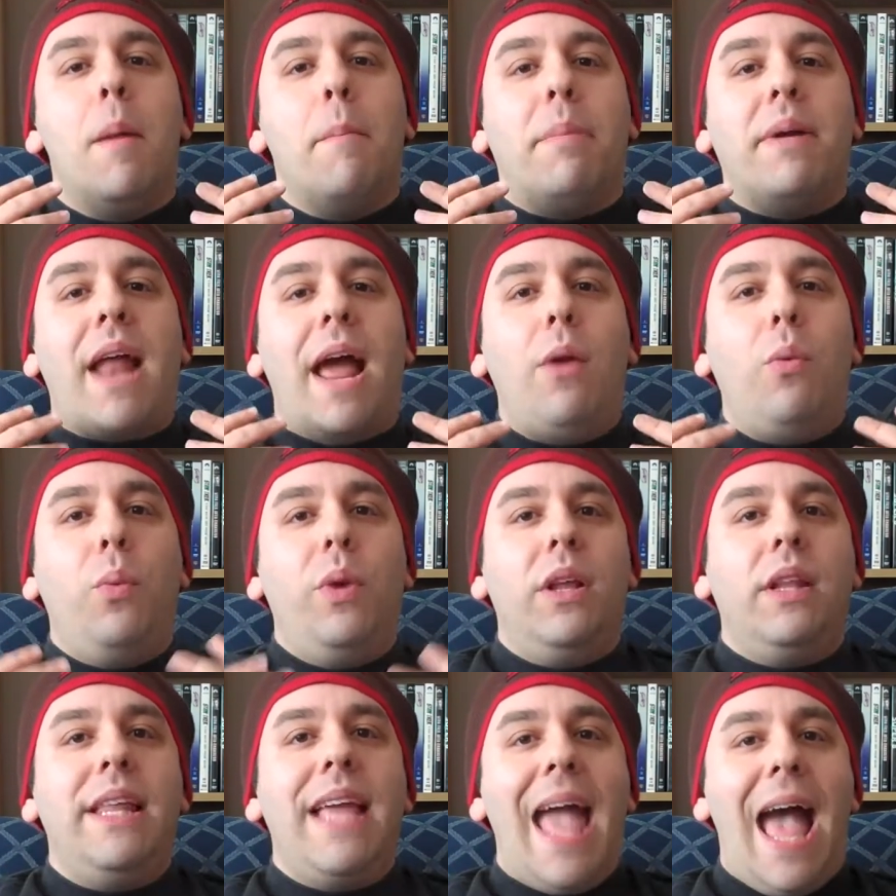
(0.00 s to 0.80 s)
but I
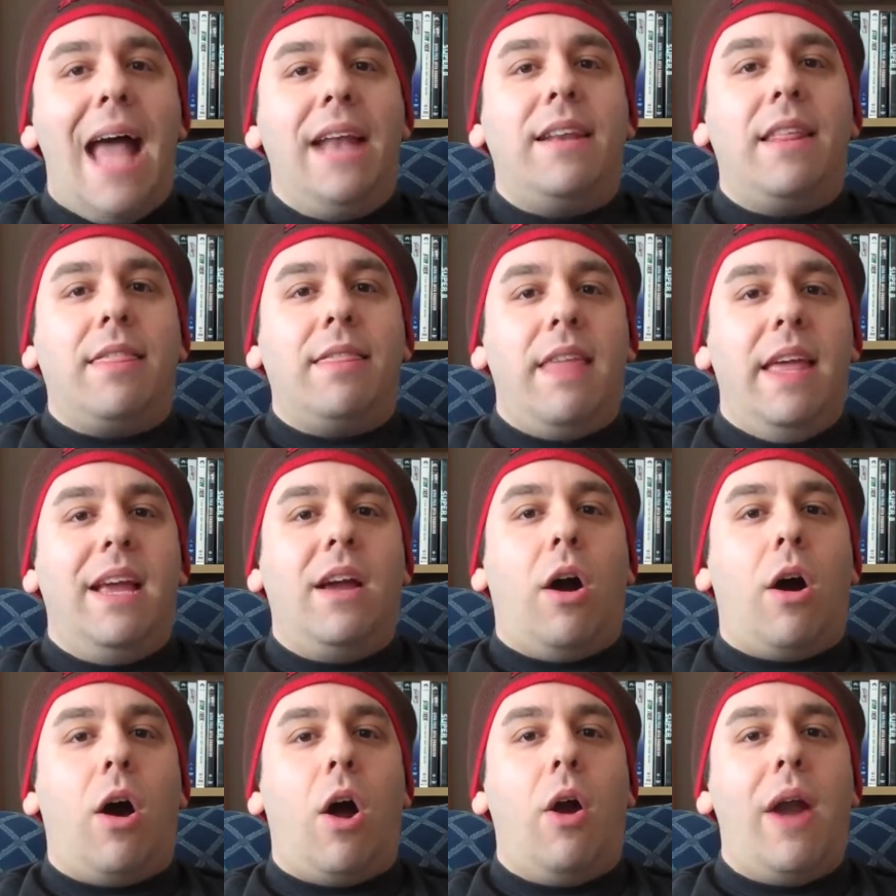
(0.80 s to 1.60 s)
really had to
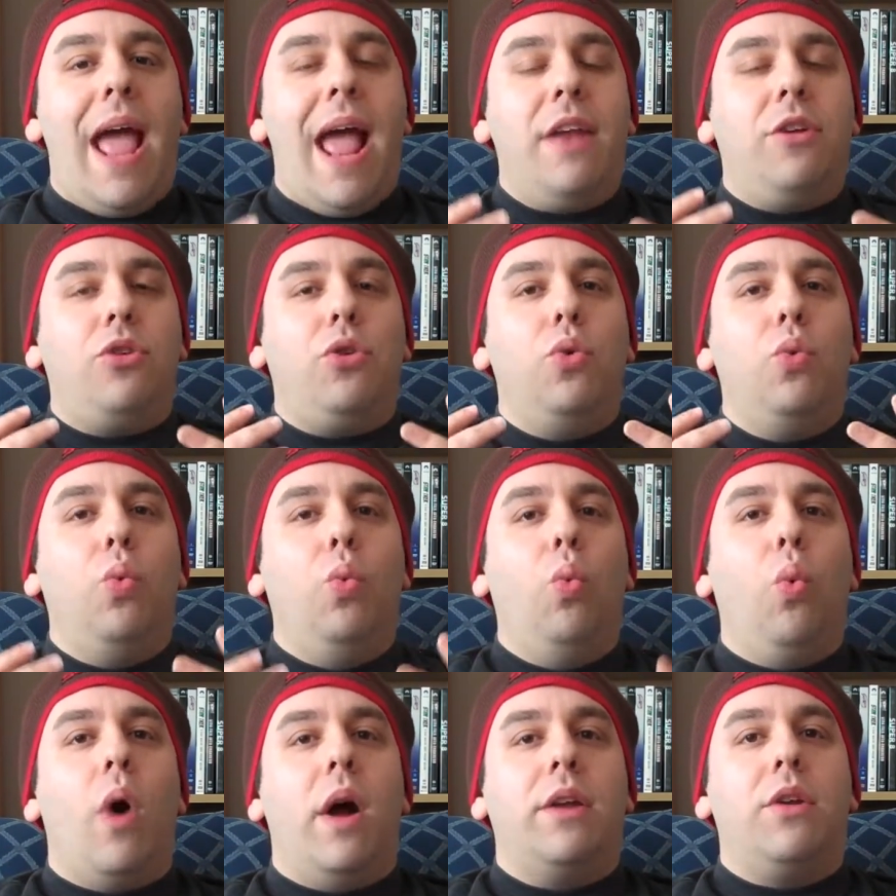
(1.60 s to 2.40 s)
think hard as to
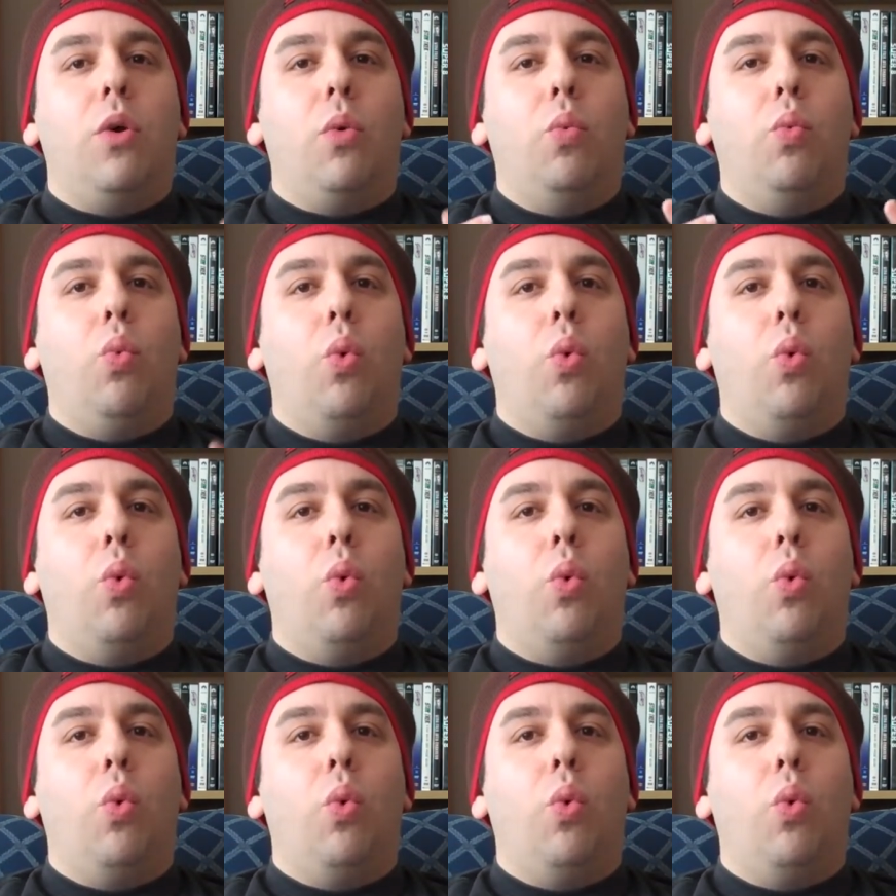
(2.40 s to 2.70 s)
what